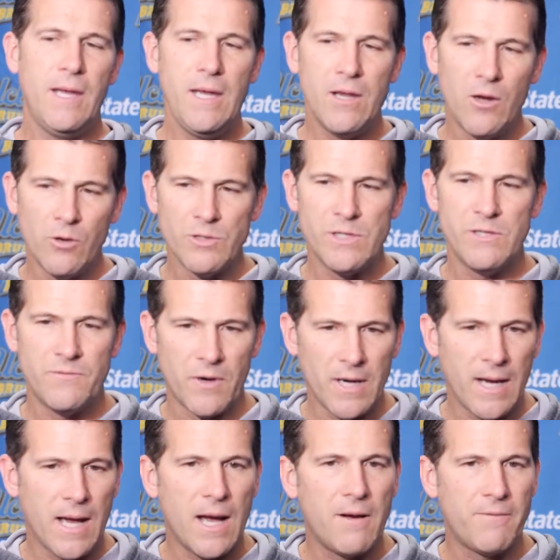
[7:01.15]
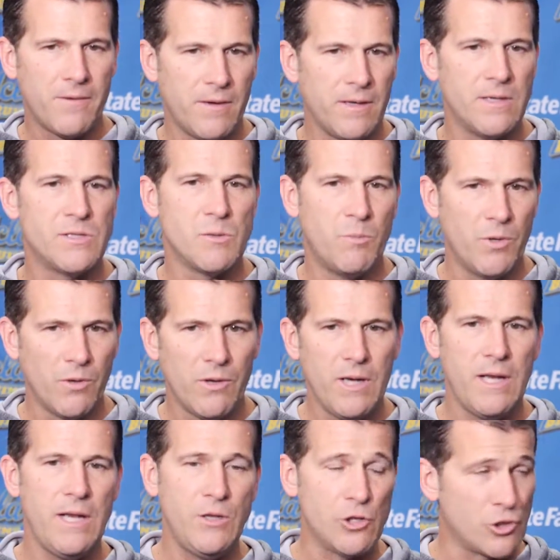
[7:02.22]
he knows he's very confident in his ability,
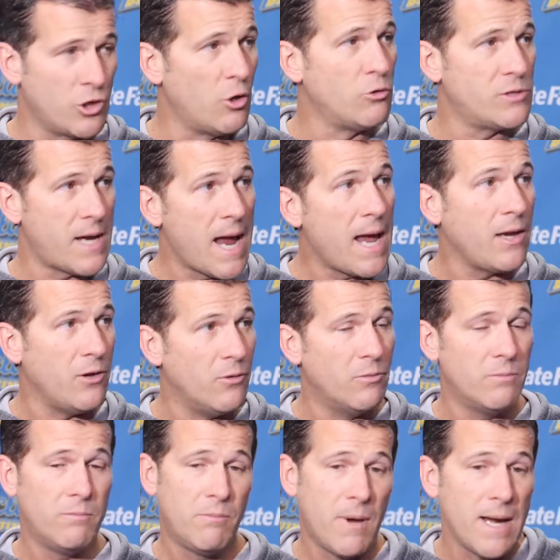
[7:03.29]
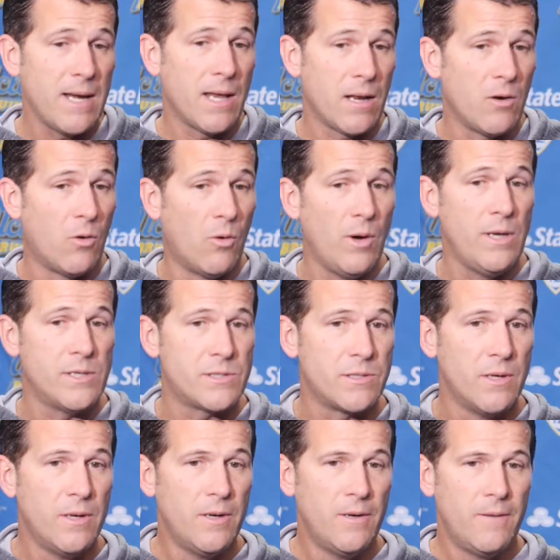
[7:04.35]
and he just goes at you. Might not
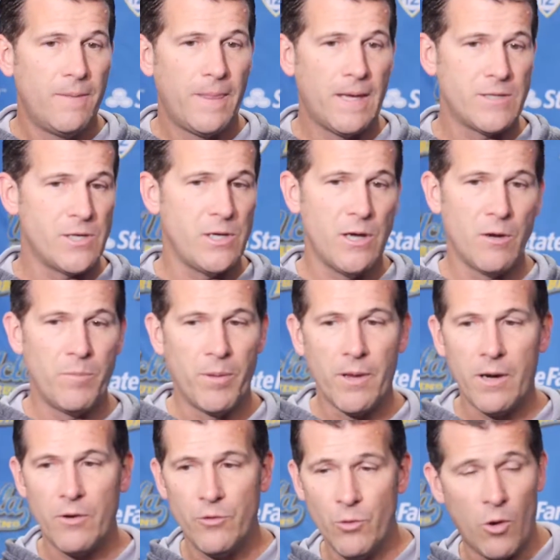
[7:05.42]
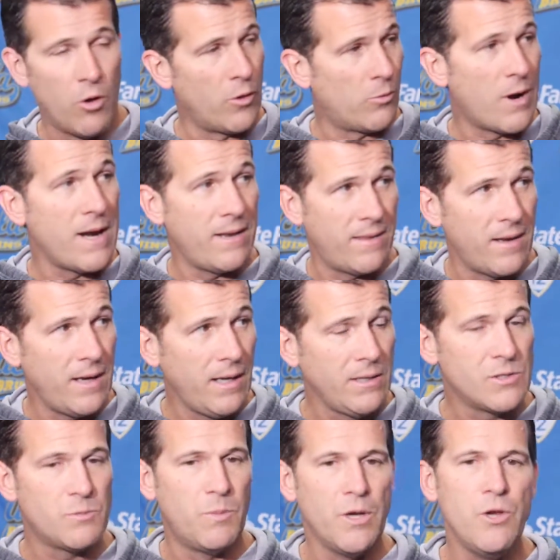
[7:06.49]
always, as a young player, do all the right
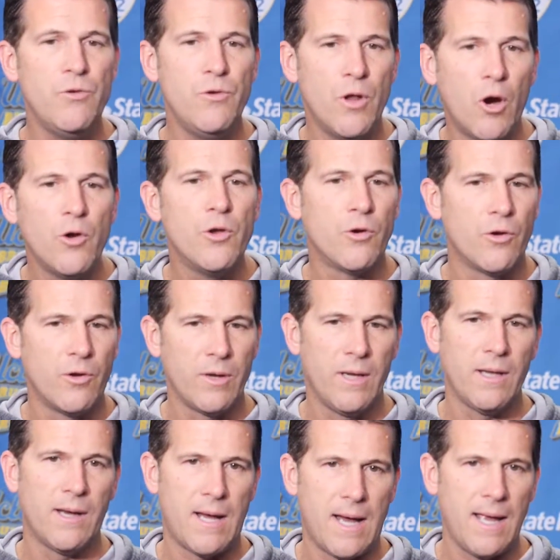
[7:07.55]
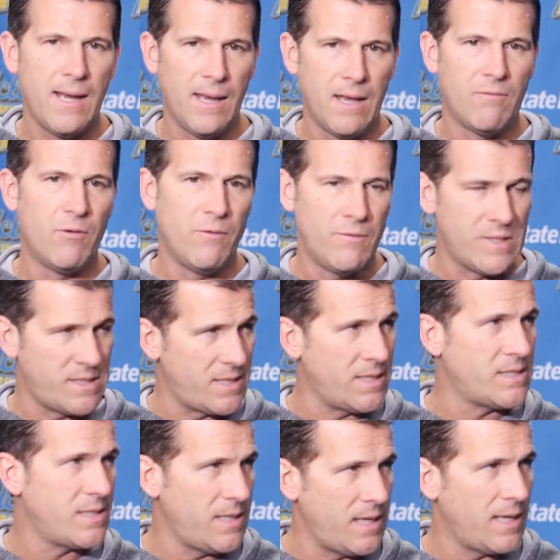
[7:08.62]
things, but you know you're going to get a high level of
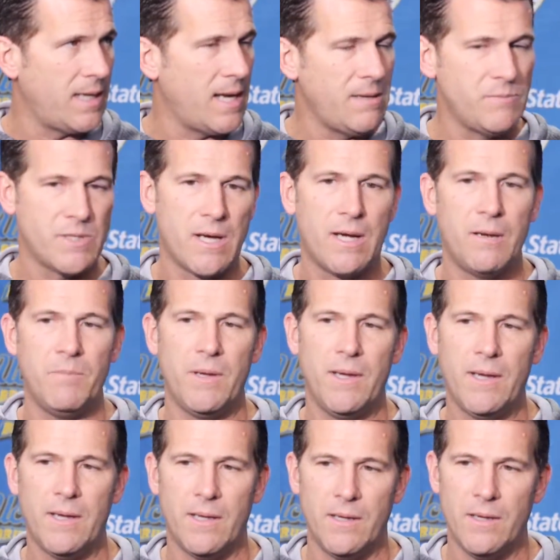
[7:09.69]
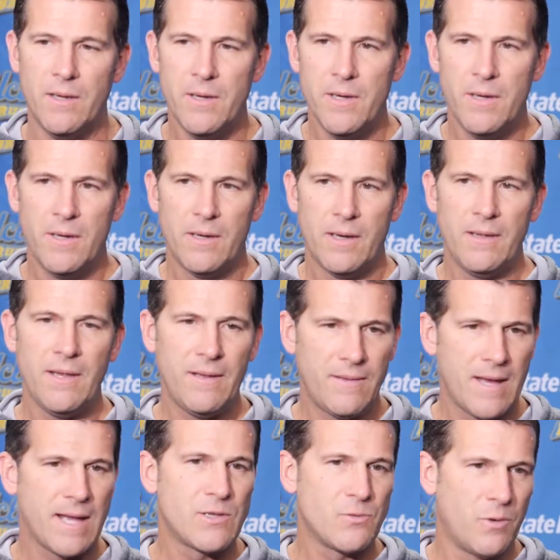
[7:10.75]
intensity at game time. And I think
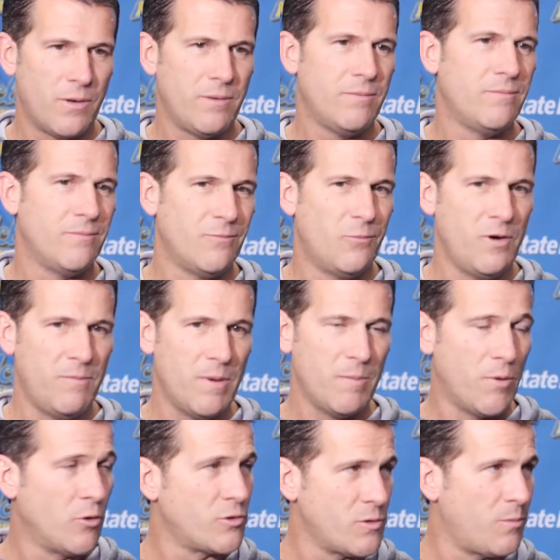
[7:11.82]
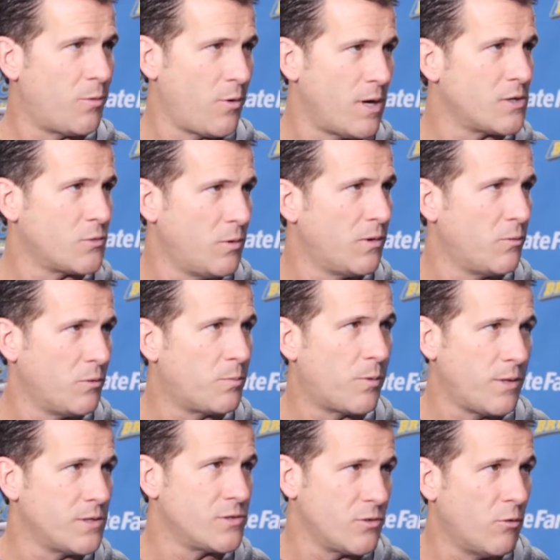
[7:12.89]
that's what we've been most impressed with
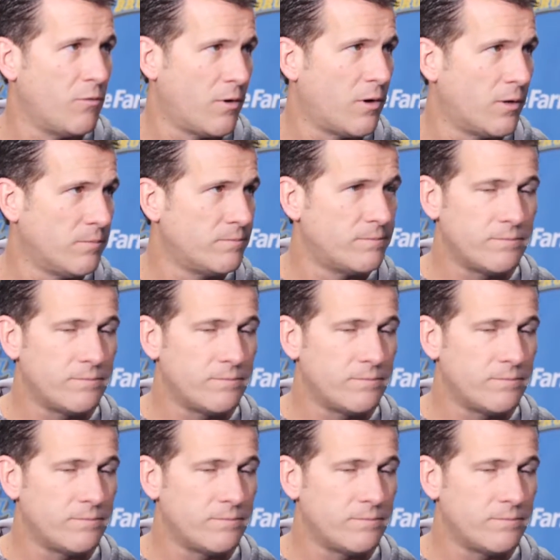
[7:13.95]
Prince so far.